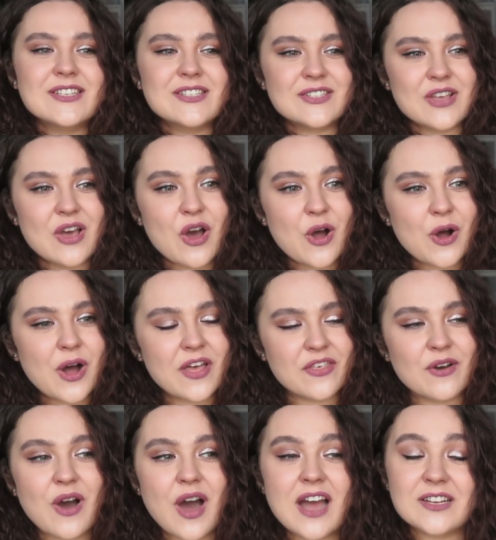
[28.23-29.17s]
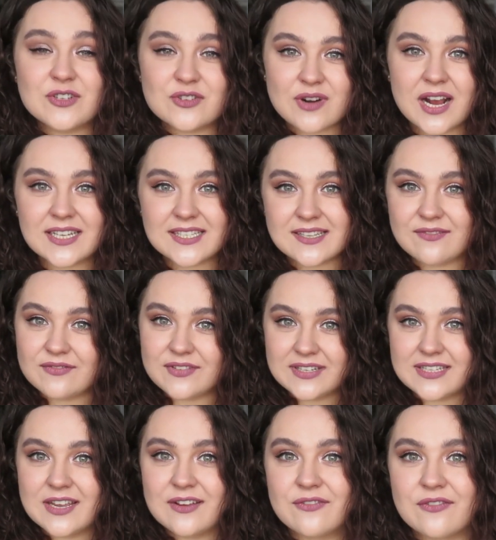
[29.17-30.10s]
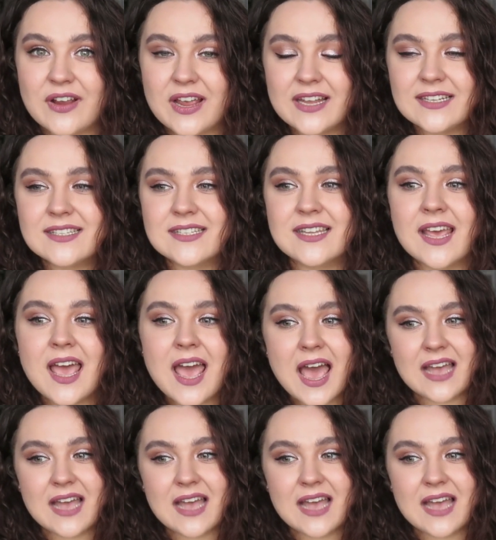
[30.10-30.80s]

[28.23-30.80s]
so I thought I'd try something different